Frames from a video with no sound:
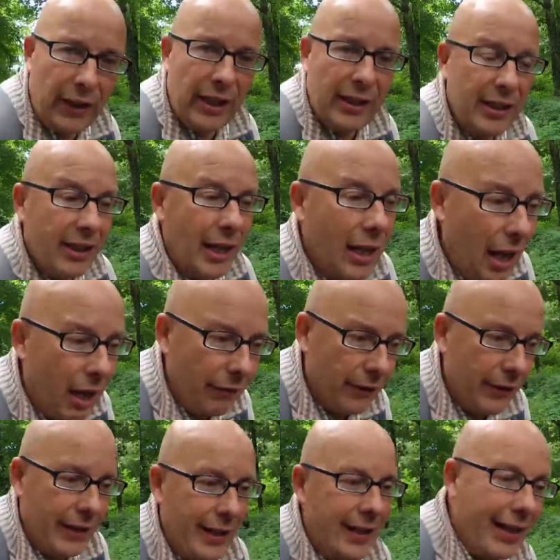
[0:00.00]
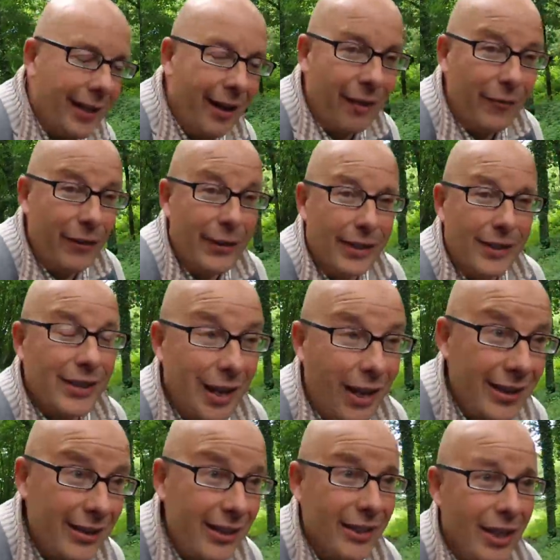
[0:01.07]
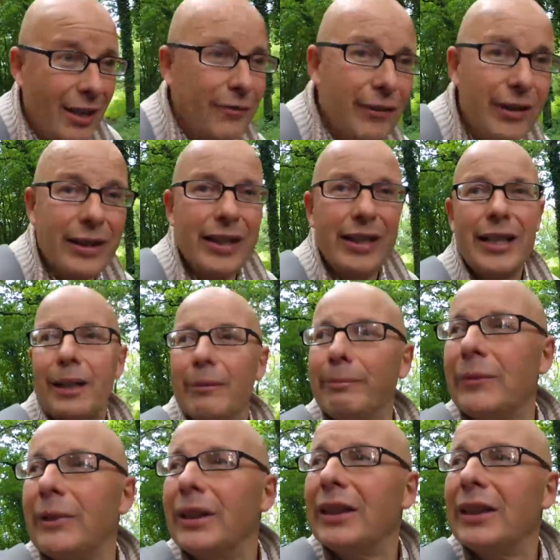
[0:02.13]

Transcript: his uh, after the after the Assizes, after the um,